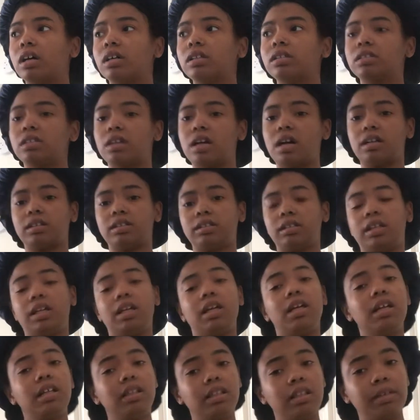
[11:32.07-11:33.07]
so I
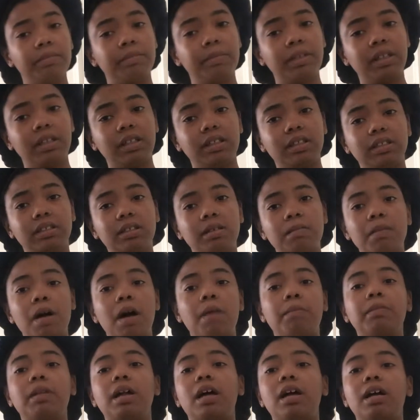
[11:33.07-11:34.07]
kicked him in his stomach.
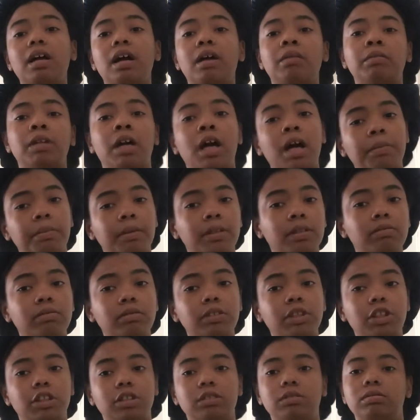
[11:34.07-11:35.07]
I'm like, I'm not playing
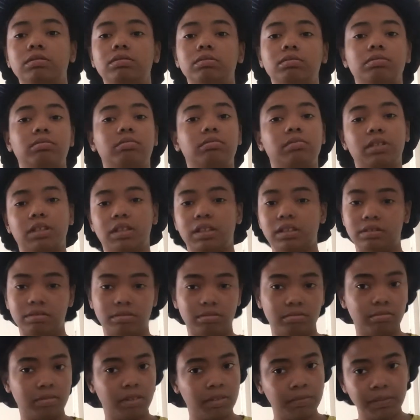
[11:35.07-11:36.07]
with you. Like,
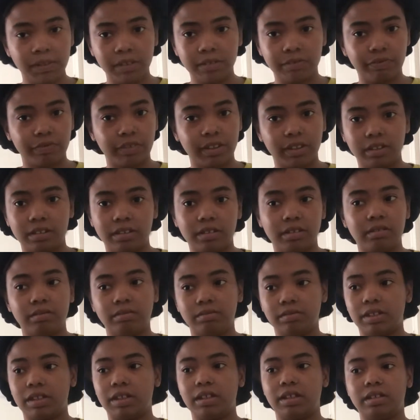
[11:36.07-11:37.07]
leave me the fuck alone.
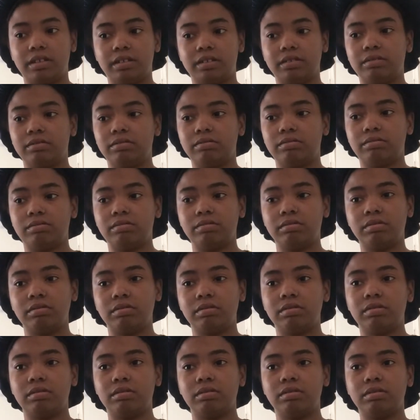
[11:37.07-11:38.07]
Like,
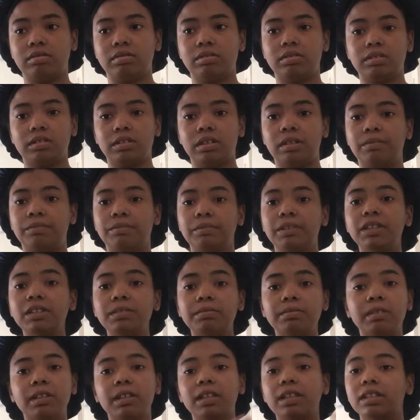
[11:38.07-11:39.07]
so I'm
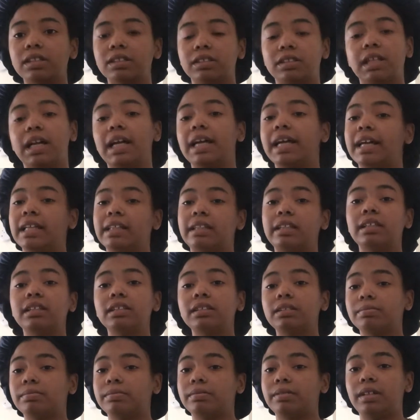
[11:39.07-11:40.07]
whispering because like at
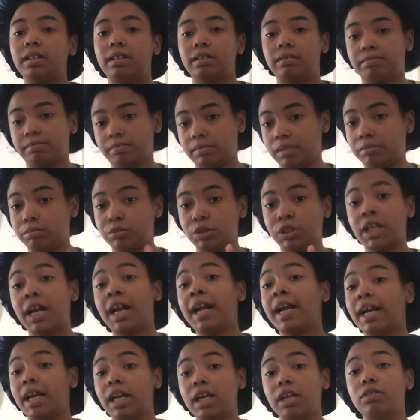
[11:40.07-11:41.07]
this point I'm trying
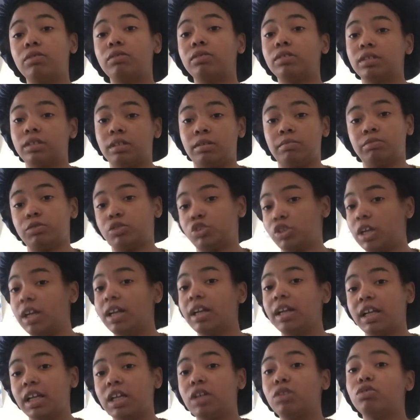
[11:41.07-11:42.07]
to give you
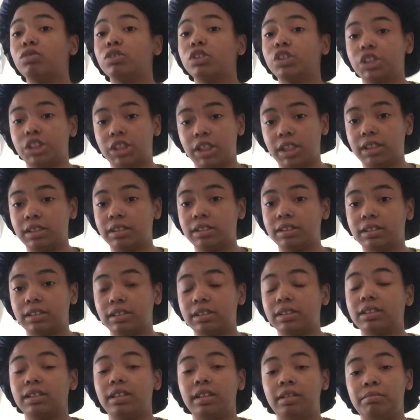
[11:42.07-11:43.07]
the chance
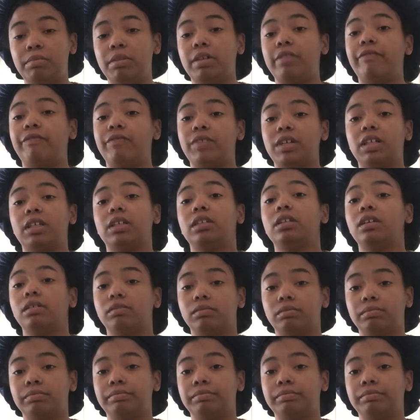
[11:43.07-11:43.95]
to leave me the fuck alone.